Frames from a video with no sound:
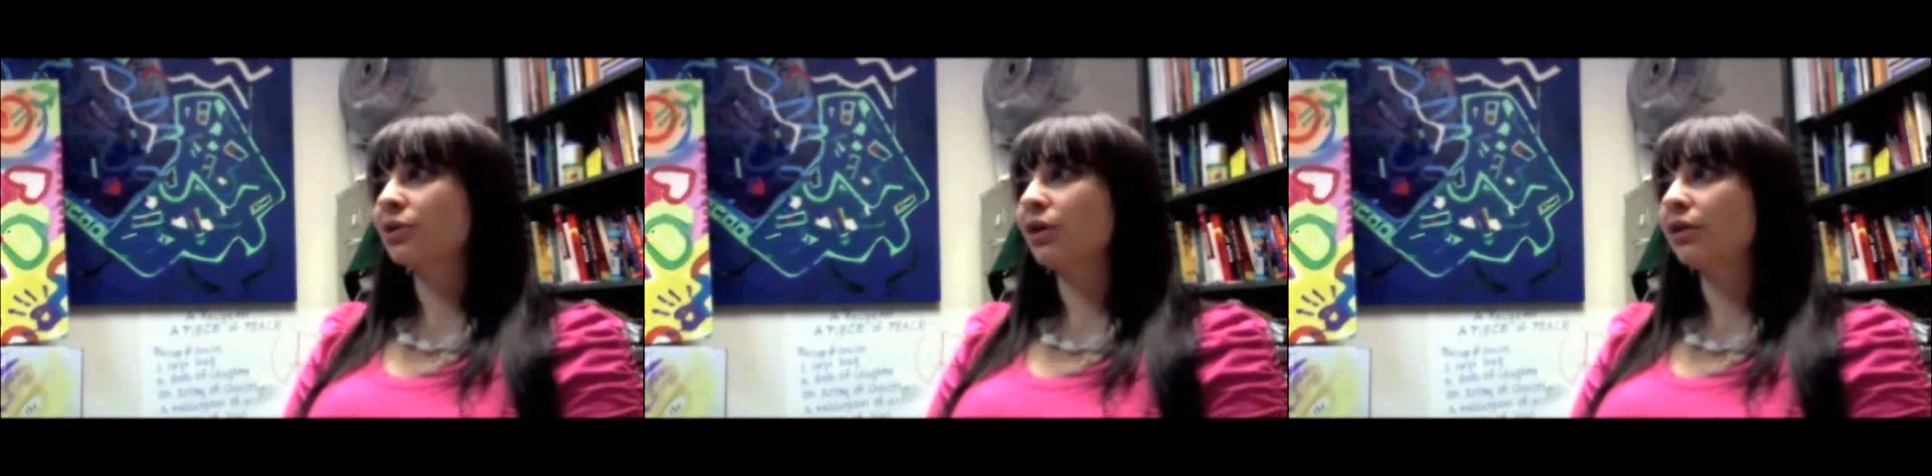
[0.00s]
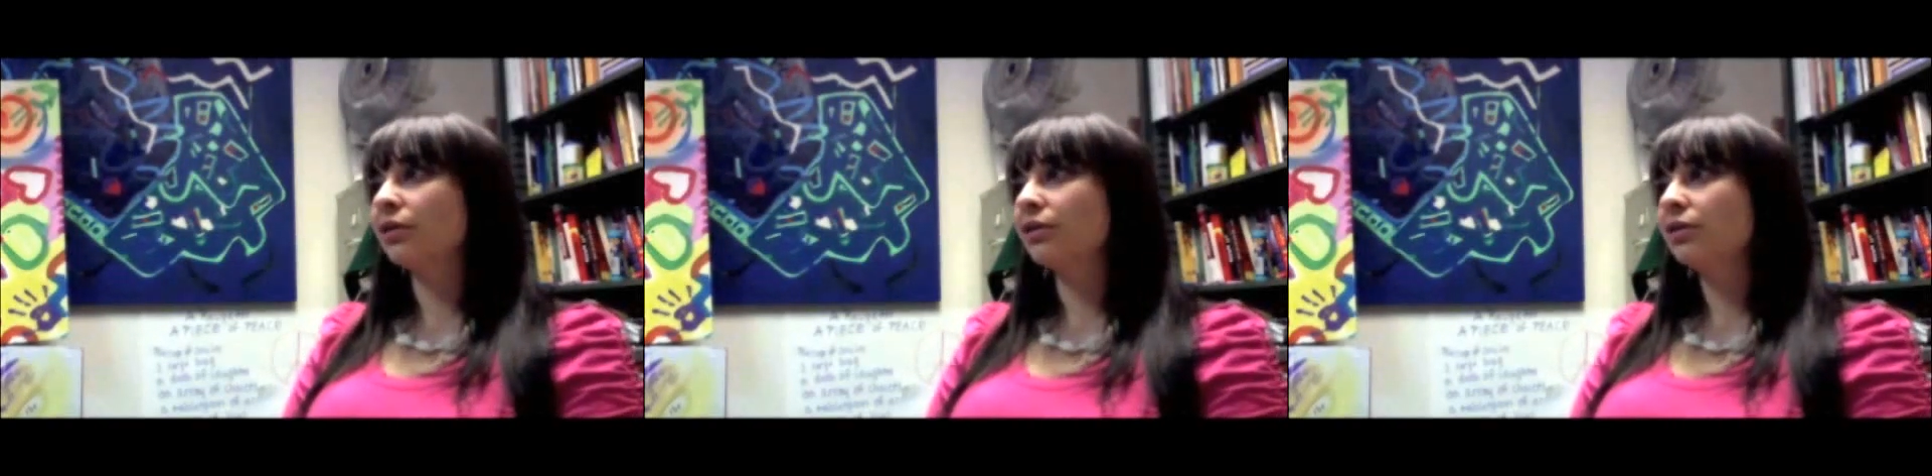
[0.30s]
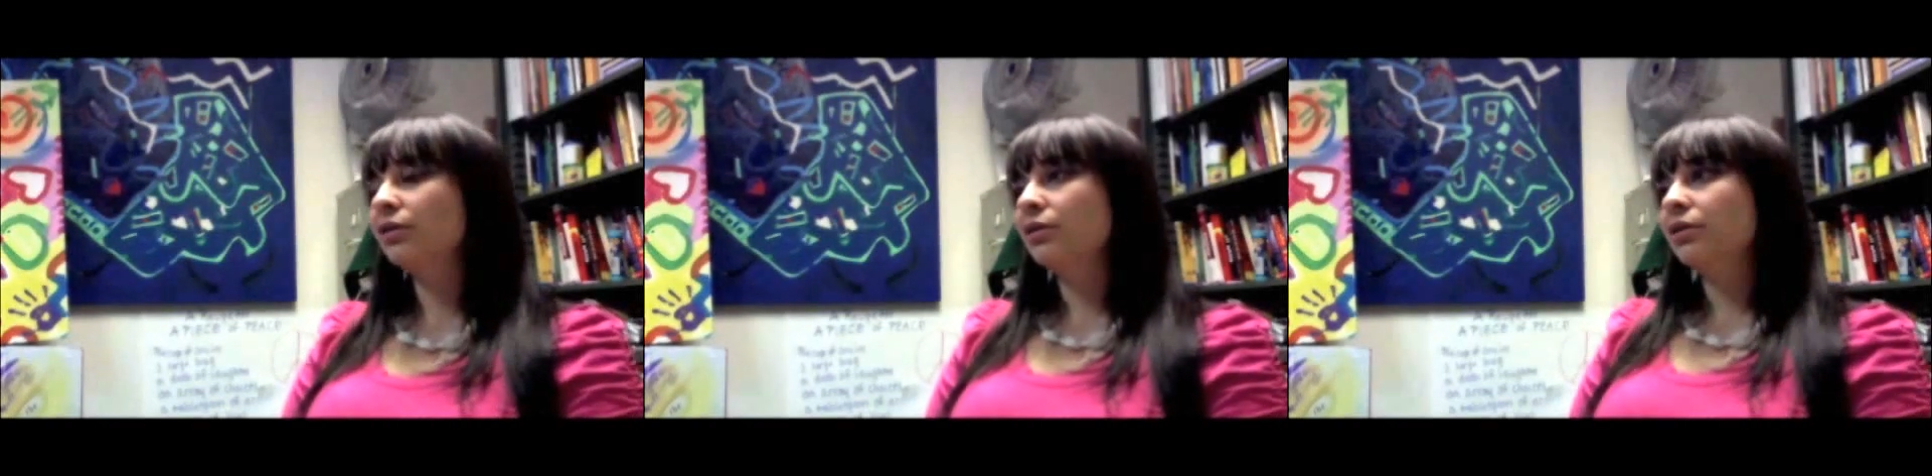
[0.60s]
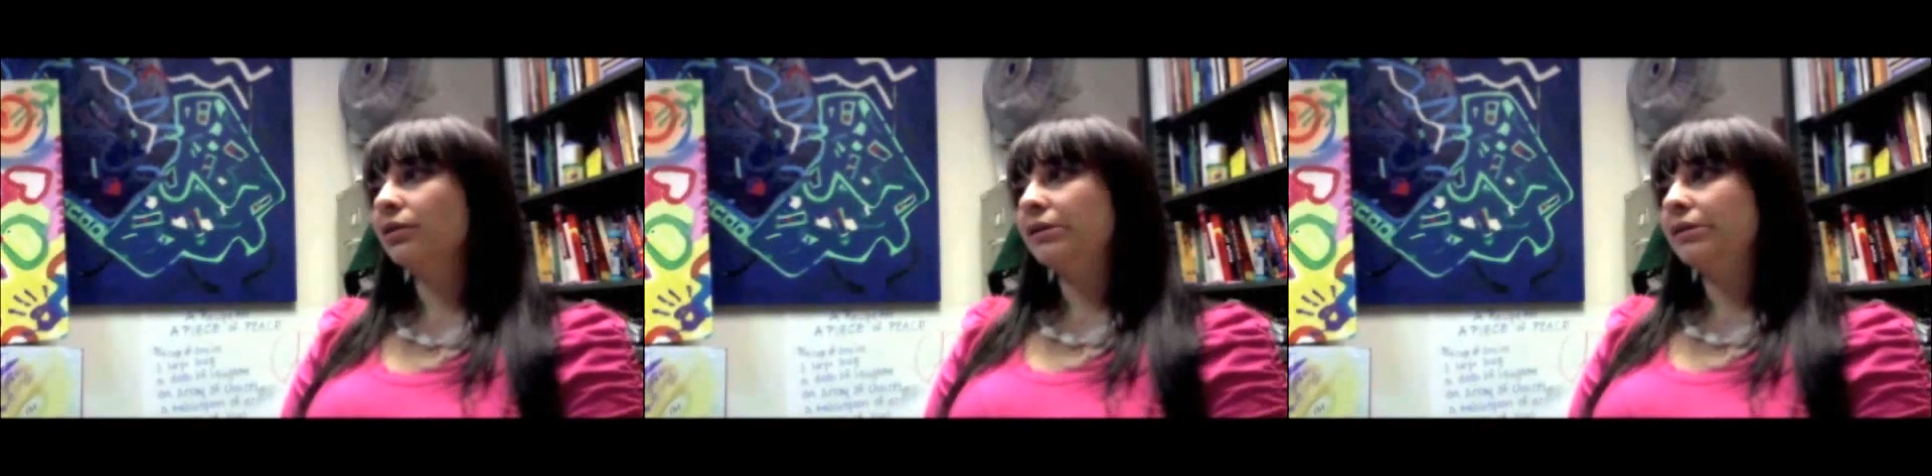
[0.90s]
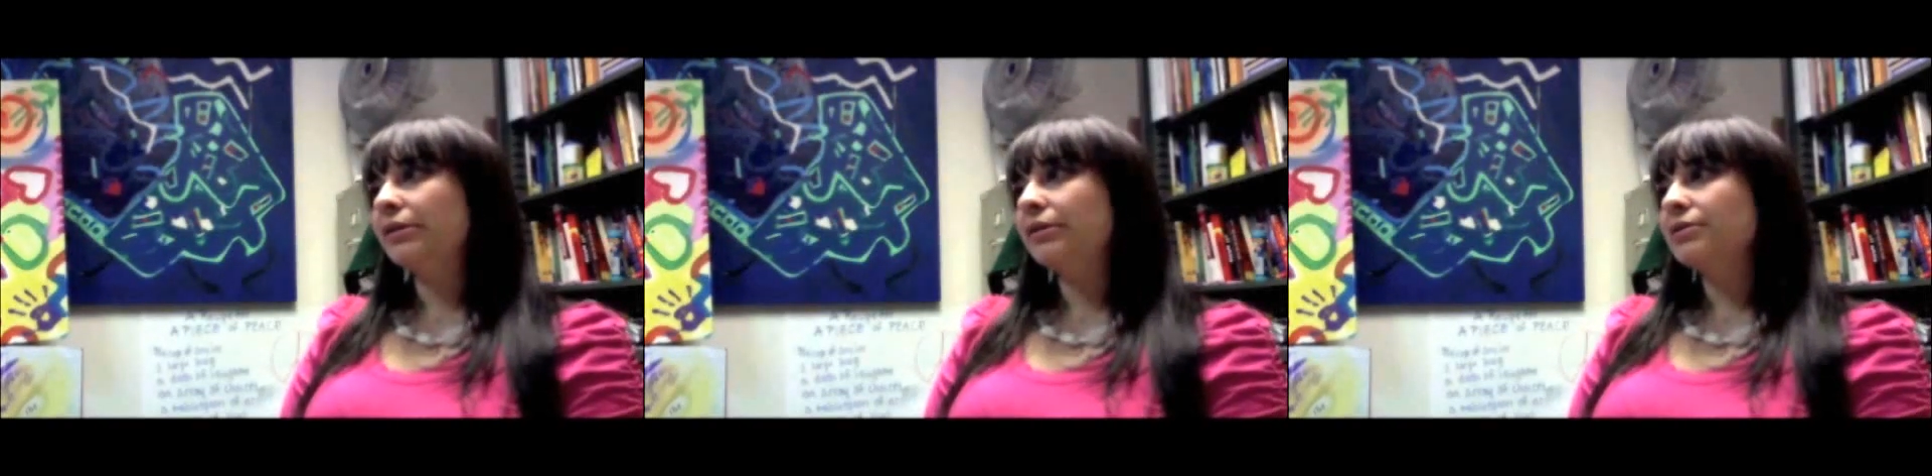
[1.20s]
are.
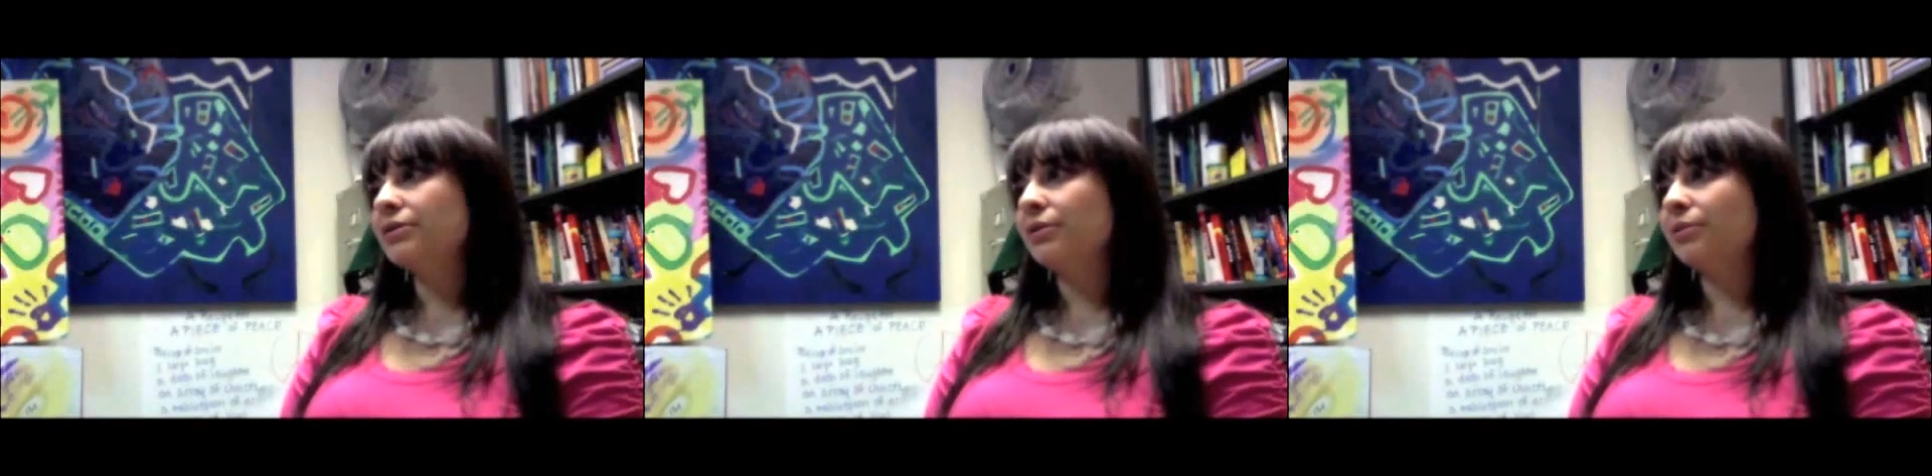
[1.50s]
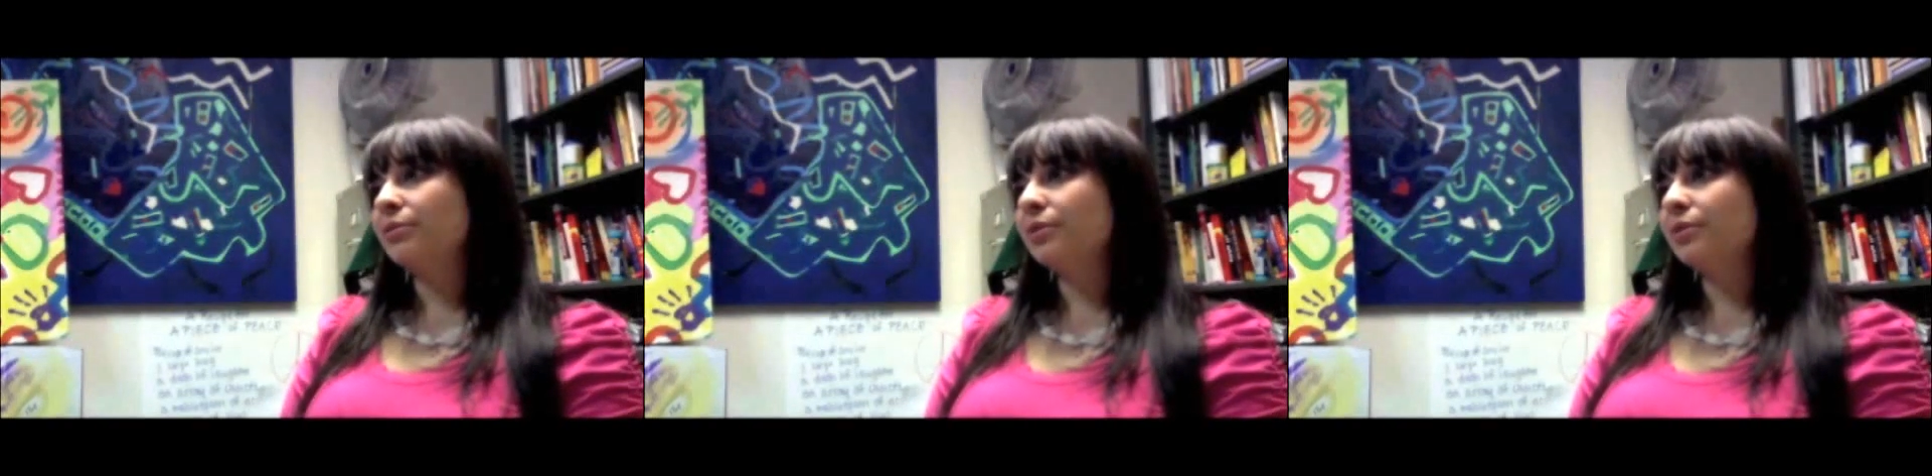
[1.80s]
So I'm